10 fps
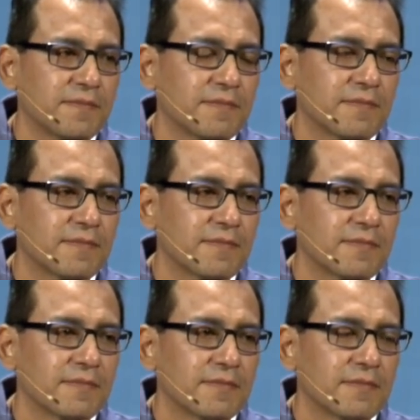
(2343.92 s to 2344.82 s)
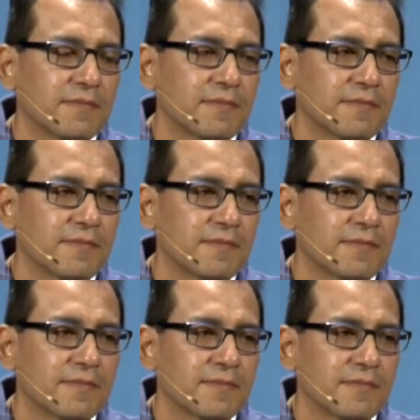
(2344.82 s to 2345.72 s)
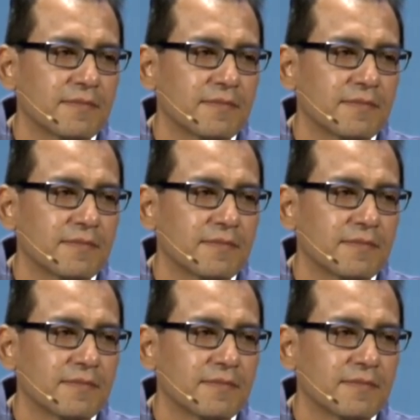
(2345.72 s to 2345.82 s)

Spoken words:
No one is speaking in this clip.